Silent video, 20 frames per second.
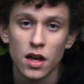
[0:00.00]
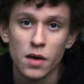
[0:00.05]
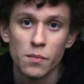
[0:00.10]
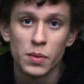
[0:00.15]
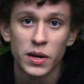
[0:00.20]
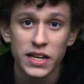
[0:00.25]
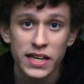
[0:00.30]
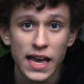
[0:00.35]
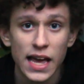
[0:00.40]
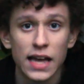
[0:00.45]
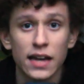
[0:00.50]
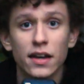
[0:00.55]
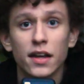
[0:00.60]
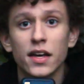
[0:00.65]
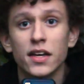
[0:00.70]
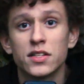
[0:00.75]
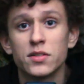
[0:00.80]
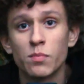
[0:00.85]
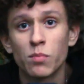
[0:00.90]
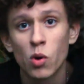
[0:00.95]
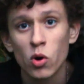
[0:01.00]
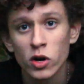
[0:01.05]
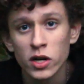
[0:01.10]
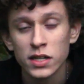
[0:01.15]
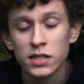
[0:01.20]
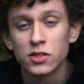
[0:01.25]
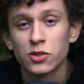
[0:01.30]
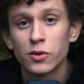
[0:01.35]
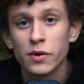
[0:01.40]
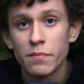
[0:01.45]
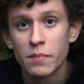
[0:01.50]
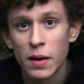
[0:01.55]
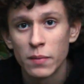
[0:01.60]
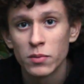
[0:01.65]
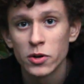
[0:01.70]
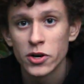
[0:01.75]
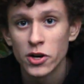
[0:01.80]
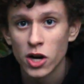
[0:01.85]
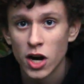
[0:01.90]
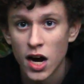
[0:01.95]
But again, it's important to
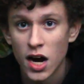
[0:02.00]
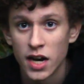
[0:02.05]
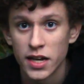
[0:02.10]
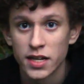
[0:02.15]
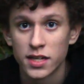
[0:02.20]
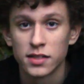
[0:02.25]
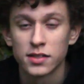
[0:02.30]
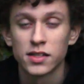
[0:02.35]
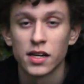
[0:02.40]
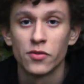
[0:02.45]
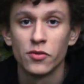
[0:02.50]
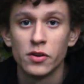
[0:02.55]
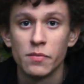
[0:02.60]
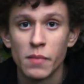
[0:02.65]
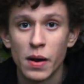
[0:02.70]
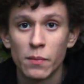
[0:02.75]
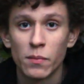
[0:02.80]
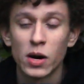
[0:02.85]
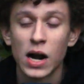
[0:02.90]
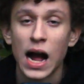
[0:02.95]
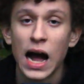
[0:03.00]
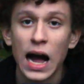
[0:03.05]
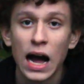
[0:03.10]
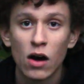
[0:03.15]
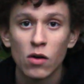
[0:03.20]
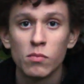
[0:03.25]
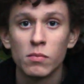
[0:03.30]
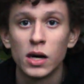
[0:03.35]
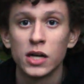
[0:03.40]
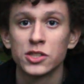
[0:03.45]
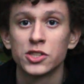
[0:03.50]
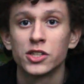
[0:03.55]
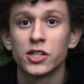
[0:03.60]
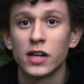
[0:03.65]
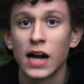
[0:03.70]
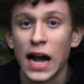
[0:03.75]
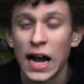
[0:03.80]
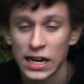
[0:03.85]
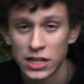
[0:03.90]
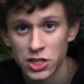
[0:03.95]
remember your audience and remember how much
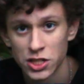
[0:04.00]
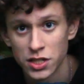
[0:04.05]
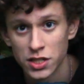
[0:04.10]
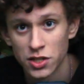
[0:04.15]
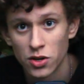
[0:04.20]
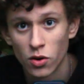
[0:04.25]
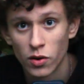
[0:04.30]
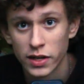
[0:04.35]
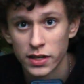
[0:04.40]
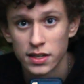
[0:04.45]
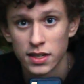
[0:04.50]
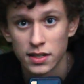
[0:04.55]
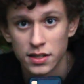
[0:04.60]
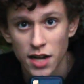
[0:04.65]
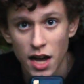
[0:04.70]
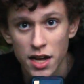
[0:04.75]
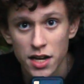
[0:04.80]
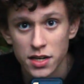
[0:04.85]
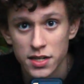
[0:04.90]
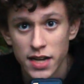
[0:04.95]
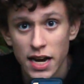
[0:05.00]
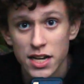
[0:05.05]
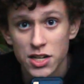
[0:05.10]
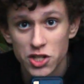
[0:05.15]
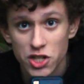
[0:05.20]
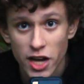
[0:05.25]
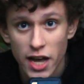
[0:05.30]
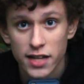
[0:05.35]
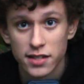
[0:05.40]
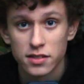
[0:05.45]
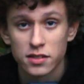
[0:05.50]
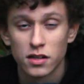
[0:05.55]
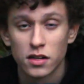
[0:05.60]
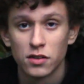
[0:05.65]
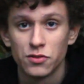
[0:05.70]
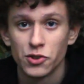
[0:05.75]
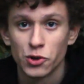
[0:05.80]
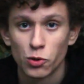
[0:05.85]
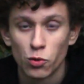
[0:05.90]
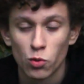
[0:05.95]
they're actually going to digest of your